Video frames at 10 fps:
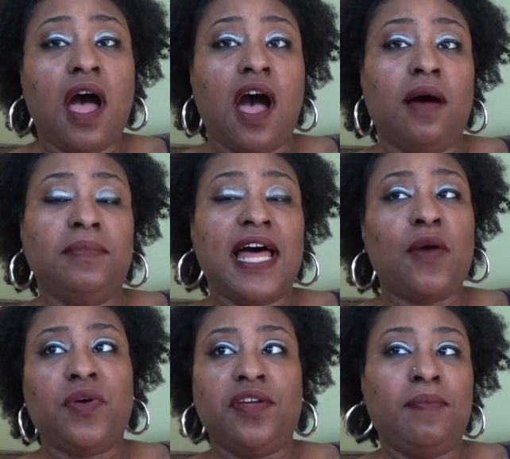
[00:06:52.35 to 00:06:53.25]

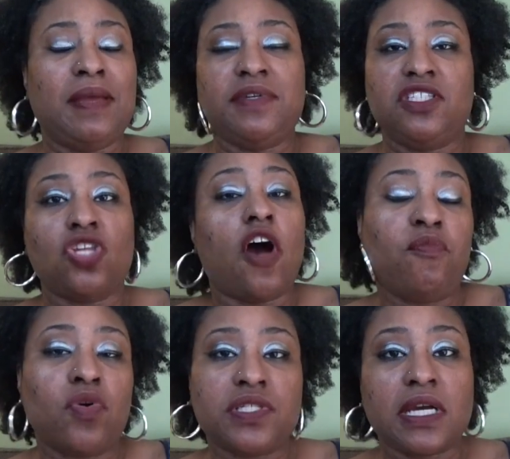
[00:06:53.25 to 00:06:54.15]
line where they're maybe
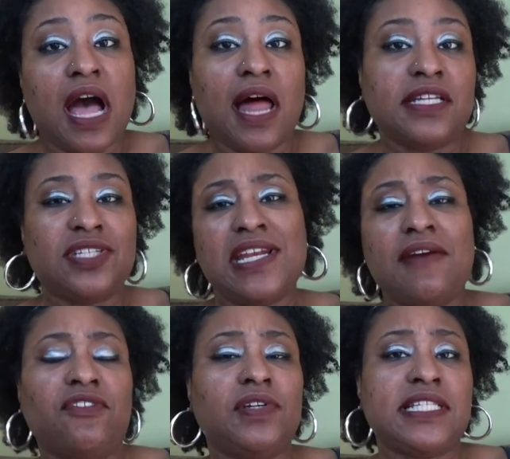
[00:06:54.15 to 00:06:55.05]
sophomores in college. They
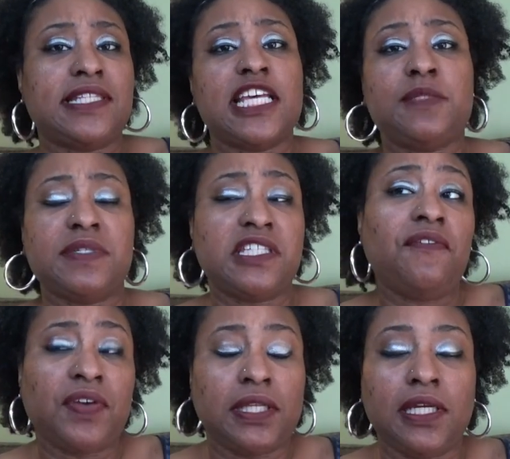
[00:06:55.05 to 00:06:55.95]
never really say
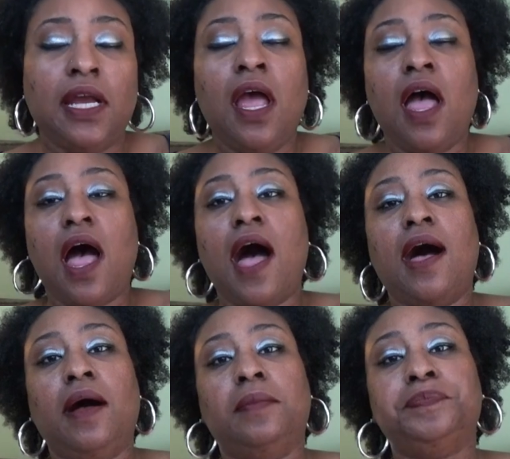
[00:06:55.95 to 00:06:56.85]
specifically.
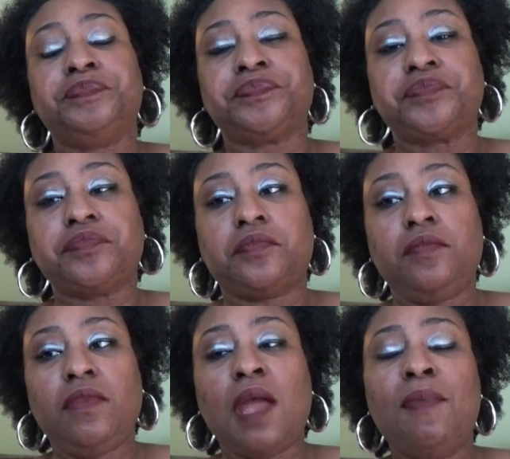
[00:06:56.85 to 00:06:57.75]

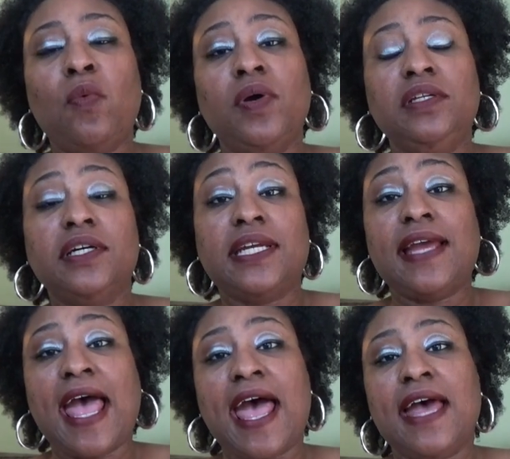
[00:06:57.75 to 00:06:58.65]
But we're
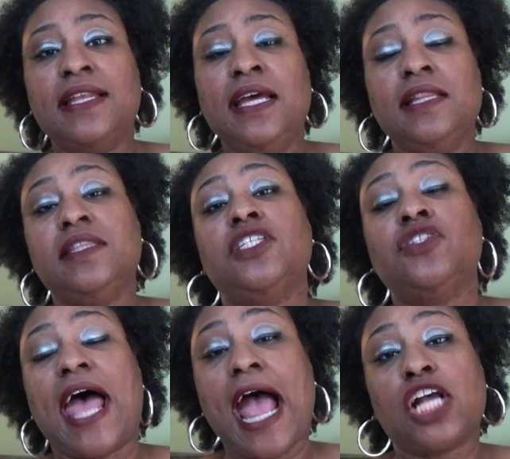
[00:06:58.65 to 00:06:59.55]
looking at
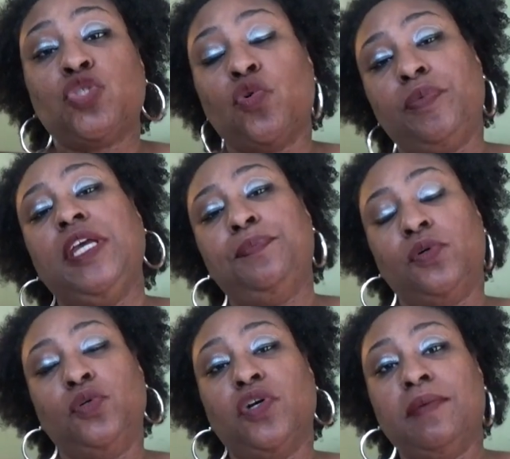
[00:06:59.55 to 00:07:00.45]
these actual
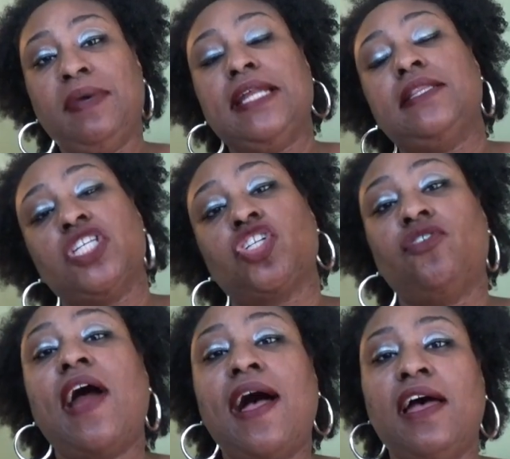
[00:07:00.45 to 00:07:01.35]
people who committed this
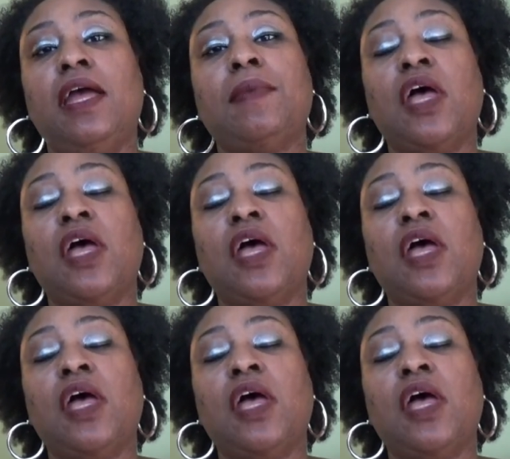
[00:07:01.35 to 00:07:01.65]
crime,